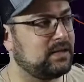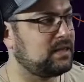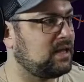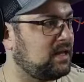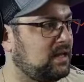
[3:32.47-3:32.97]

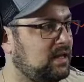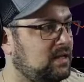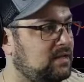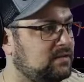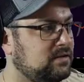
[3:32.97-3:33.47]
thing
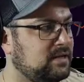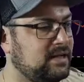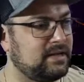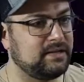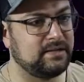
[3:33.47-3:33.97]
here on the
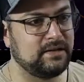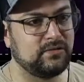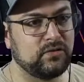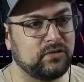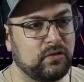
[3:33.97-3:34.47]
daily. Let's
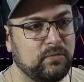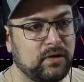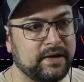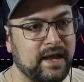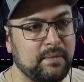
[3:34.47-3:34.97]
go to Total
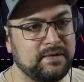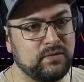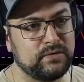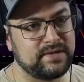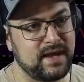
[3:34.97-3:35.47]
Market Cap and see
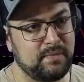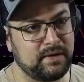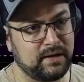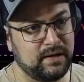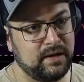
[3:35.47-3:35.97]
what's
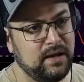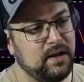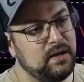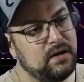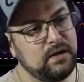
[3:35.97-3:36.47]
happening.
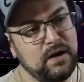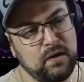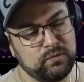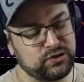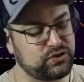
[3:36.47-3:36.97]
Oh no,
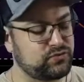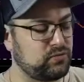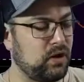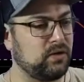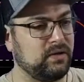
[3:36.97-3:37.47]
we're
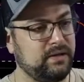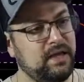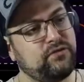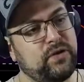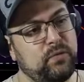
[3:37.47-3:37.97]
struggling.
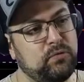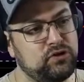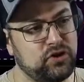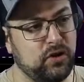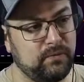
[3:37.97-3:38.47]
Yesterday, we're
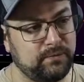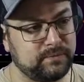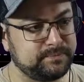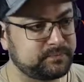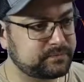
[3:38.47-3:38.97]
bullish in golf.
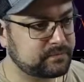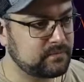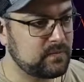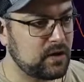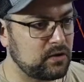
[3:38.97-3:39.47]

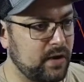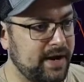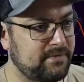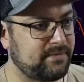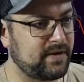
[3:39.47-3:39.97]
Great,
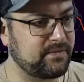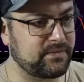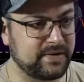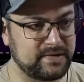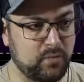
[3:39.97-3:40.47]
after
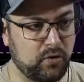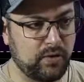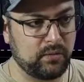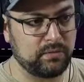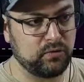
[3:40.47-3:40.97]
finding support,
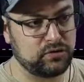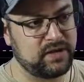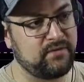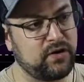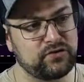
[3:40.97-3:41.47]
right, with bullish
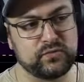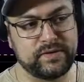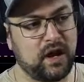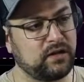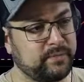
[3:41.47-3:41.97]
divergence. We
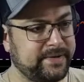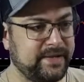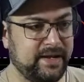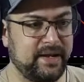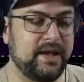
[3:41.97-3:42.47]
talked about
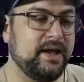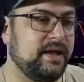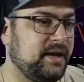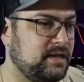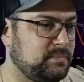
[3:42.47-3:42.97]
that.
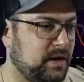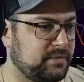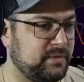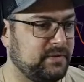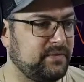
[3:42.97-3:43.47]
And the
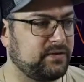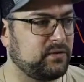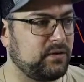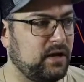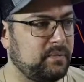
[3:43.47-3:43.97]
possibility of us
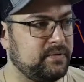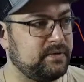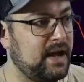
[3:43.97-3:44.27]
going up. Yeah,